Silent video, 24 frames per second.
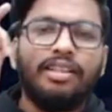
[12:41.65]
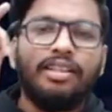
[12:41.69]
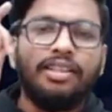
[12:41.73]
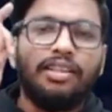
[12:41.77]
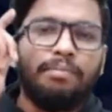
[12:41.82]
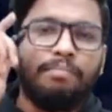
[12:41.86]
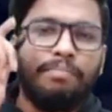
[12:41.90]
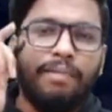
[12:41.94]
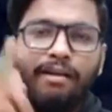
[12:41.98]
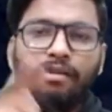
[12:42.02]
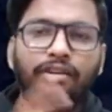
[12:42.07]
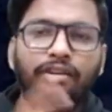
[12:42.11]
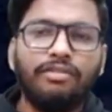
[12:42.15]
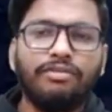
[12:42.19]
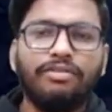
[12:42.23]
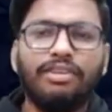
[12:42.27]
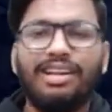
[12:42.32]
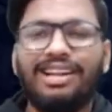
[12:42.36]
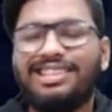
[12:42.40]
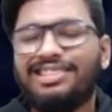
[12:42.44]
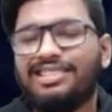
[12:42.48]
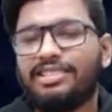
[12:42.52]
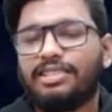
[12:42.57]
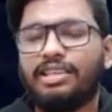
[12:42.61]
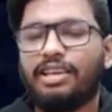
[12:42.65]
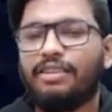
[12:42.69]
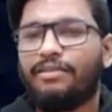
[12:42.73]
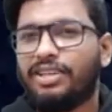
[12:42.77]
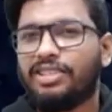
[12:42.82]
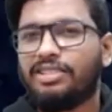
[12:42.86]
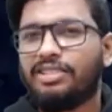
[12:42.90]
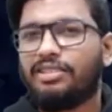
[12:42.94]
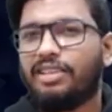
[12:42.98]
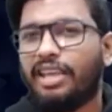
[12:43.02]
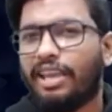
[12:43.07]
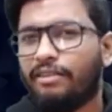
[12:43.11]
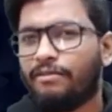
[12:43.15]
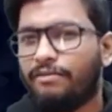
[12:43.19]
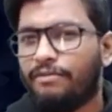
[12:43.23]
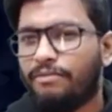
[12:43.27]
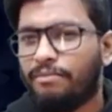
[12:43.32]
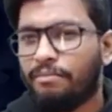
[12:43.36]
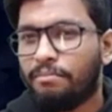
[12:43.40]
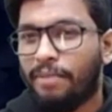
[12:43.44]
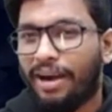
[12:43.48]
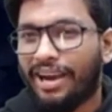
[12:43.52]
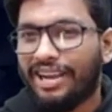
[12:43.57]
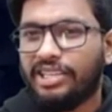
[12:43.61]
The power of the lens is given as
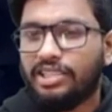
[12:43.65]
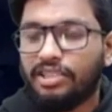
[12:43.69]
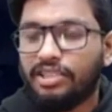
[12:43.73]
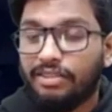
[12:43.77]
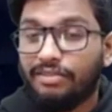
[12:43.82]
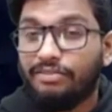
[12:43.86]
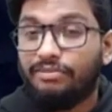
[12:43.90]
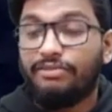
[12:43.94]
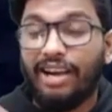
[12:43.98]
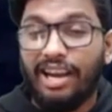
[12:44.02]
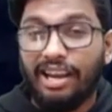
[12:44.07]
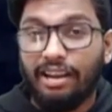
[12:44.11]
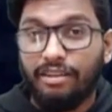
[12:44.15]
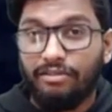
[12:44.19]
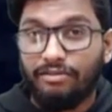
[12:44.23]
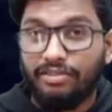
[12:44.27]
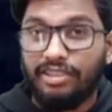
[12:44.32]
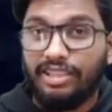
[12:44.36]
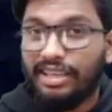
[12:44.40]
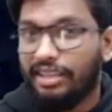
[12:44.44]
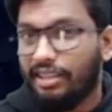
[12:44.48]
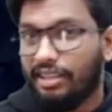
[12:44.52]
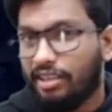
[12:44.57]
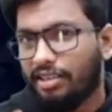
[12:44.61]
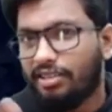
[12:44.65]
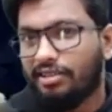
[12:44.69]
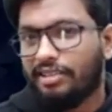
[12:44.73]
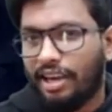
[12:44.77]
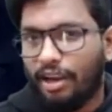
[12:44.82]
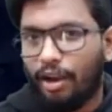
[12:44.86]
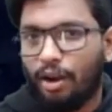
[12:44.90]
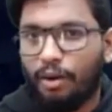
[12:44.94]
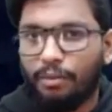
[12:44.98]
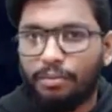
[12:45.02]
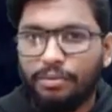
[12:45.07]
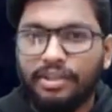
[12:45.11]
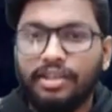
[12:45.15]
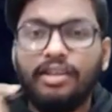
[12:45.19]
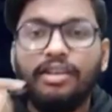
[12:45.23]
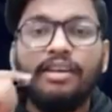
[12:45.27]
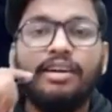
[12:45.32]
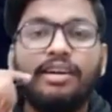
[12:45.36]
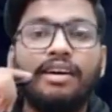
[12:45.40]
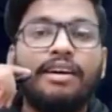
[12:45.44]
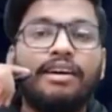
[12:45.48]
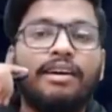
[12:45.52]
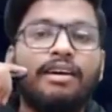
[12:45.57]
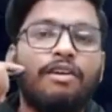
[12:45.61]
minus five D
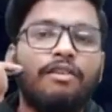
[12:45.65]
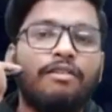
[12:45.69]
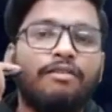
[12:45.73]
diopter.